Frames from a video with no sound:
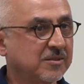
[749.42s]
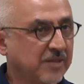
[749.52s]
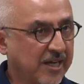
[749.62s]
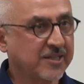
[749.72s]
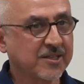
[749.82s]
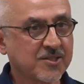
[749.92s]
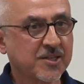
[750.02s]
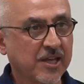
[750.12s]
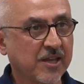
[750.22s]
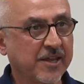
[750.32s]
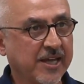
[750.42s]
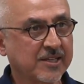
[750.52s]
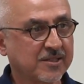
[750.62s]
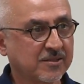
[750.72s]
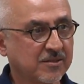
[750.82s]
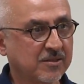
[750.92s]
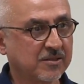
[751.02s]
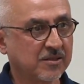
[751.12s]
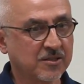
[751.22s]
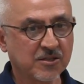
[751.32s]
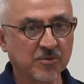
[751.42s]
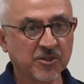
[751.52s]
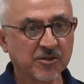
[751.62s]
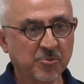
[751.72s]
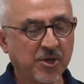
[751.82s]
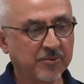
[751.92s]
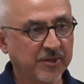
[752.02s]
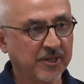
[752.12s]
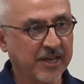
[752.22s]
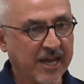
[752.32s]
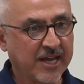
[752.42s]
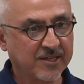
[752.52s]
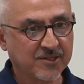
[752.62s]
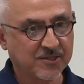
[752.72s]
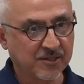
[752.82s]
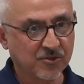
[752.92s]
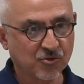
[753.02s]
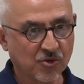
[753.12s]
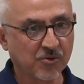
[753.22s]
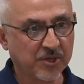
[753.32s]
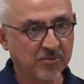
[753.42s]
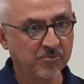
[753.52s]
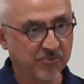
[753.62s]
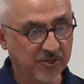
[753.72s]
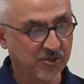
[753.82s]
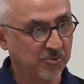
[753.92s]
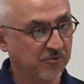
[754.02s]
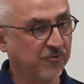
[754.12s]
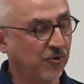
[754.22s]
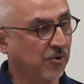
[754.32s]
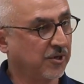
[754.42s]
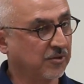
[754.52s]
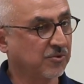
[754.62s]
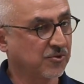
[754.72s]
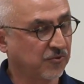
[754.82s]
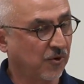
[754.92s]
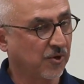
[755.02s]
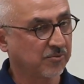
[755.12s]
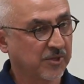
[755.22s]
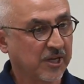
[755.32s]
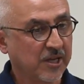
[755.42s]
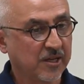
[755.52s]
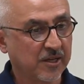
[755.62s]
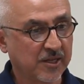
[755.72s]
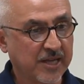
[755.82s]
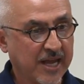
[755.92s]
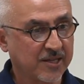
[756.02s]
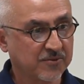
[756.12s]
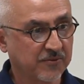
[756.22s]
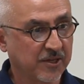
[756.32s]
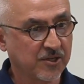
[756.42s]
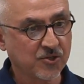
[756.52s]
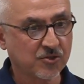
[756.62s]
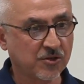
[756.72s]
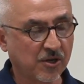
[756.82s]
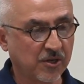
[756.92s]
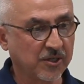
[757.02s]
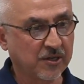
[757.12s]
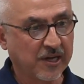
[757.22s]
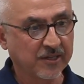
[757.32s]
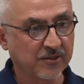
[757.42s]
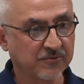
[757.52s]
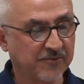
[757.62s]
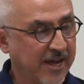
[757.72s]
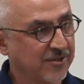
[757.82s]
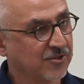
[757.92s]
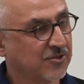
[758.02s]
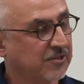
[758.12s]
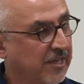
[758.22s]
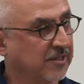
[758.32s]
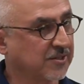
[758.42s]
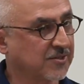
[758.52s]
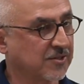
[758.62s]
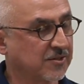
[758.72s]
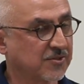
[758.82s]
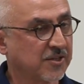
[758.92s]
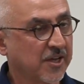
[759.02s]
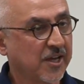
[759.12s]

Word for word: I did say that the Islamic Republic, as it's showing, this is before it was formed it has very strong kind of fascist tendencies.